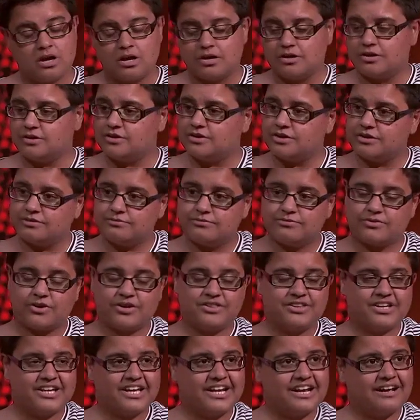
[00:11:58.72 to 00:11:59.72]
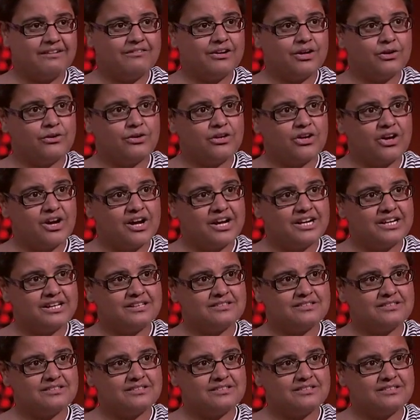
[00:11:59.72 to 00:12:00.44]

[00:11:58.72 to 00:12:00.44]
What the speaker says: You can find The Canary online.